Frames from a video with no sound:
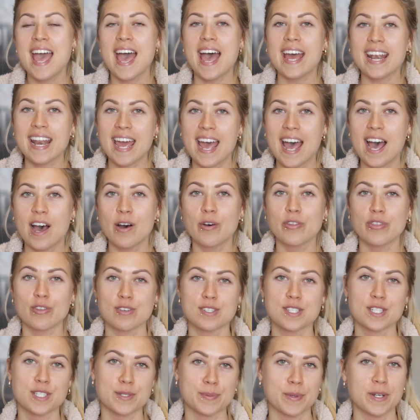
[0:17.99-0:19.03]
and how
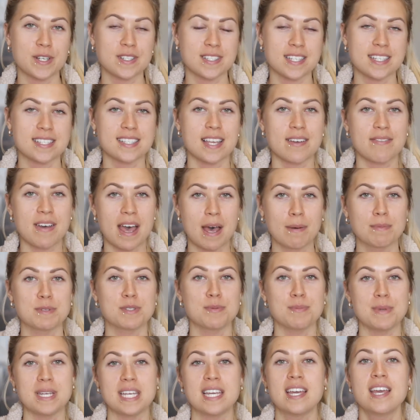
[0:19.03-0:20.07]
those experiences have
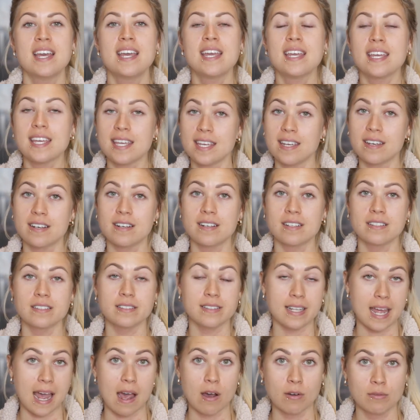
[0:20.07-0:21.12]
helped me heal
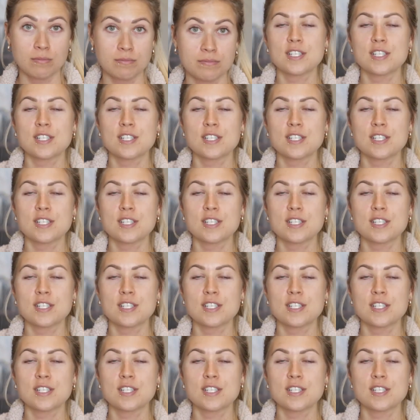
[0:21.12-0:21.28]
now.